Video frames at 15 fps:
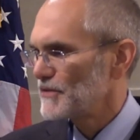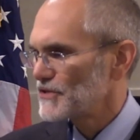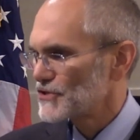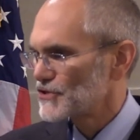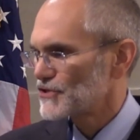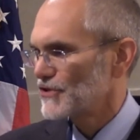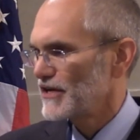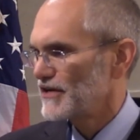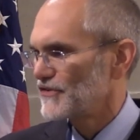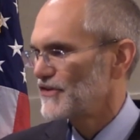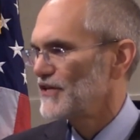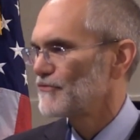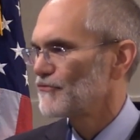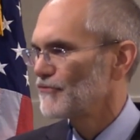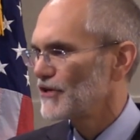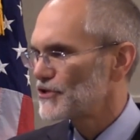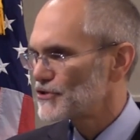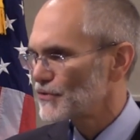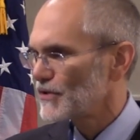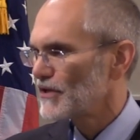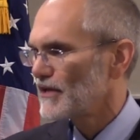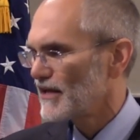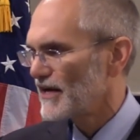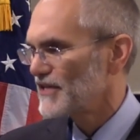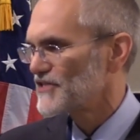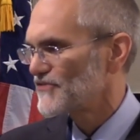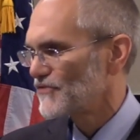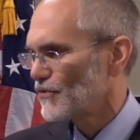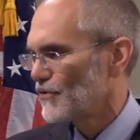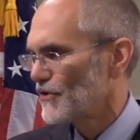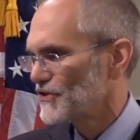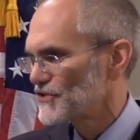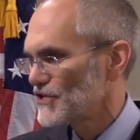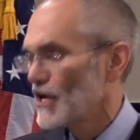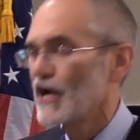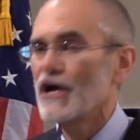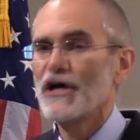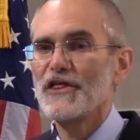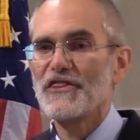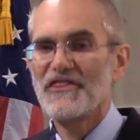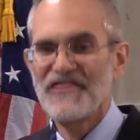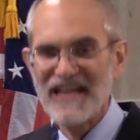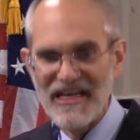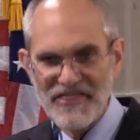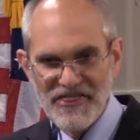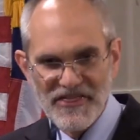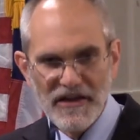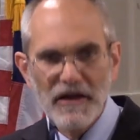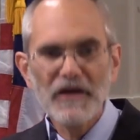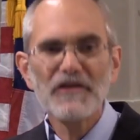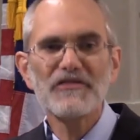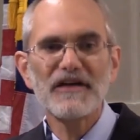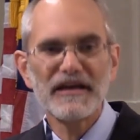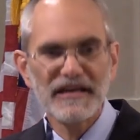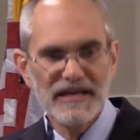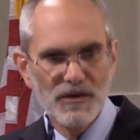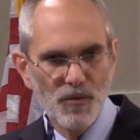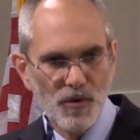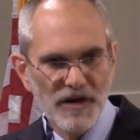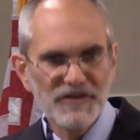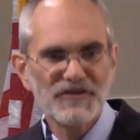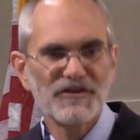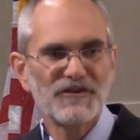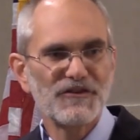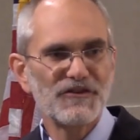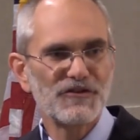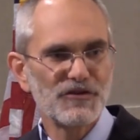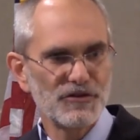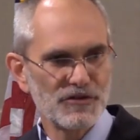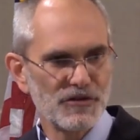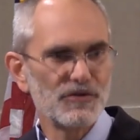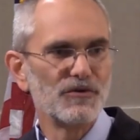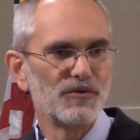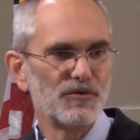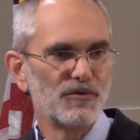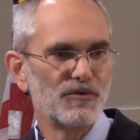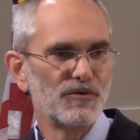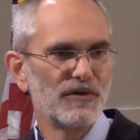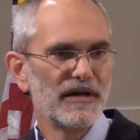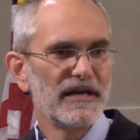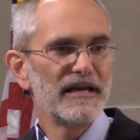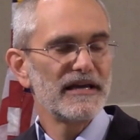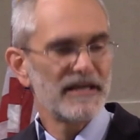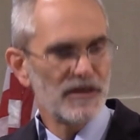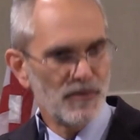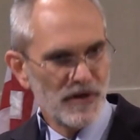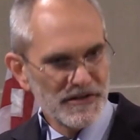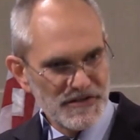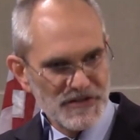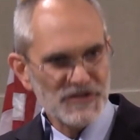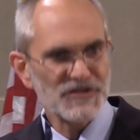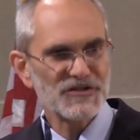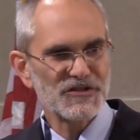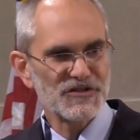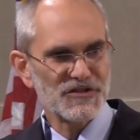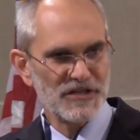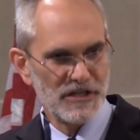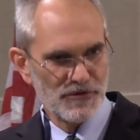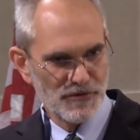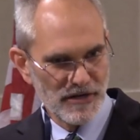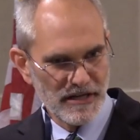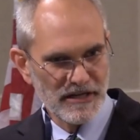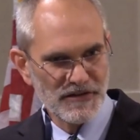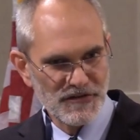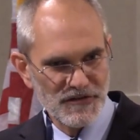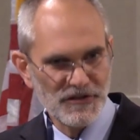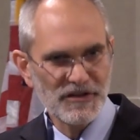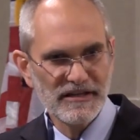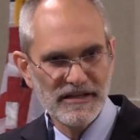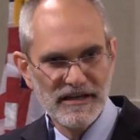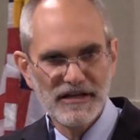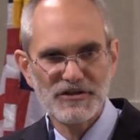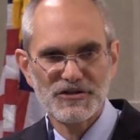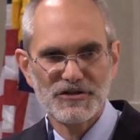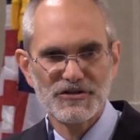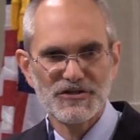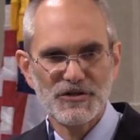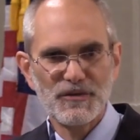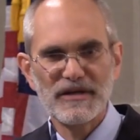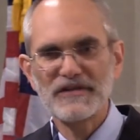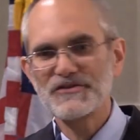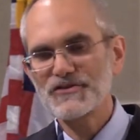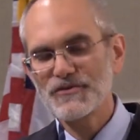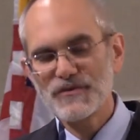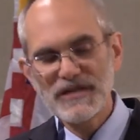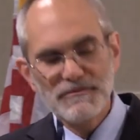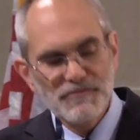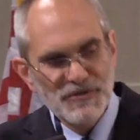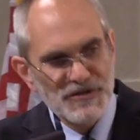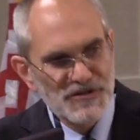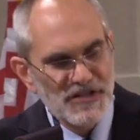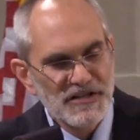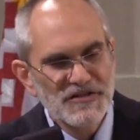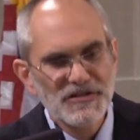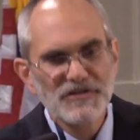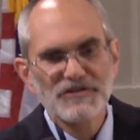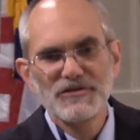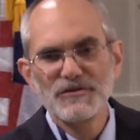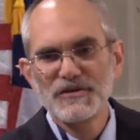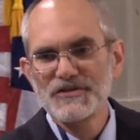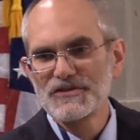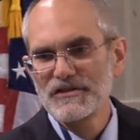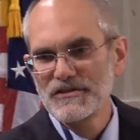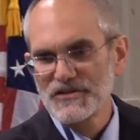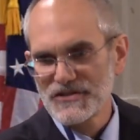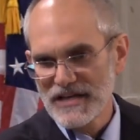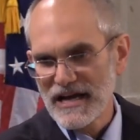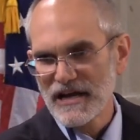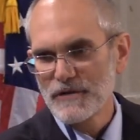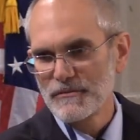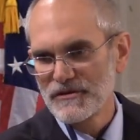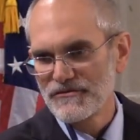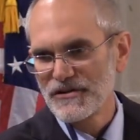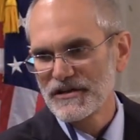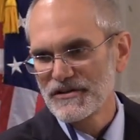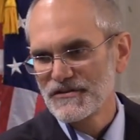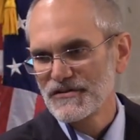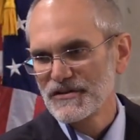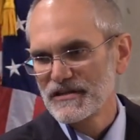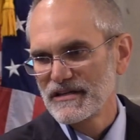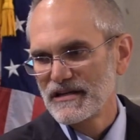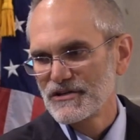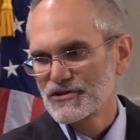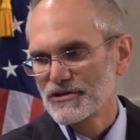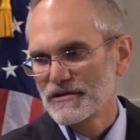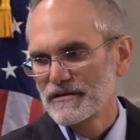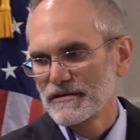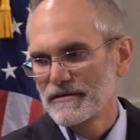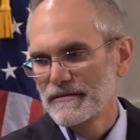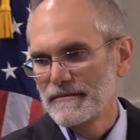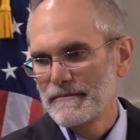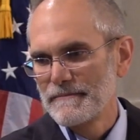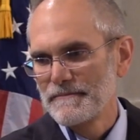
demonstrates, he ritualizes for us that thing that he wants us to do. He wants us to seek reconciliation, so he, so he presents it to us in the sacrament of reconciliation.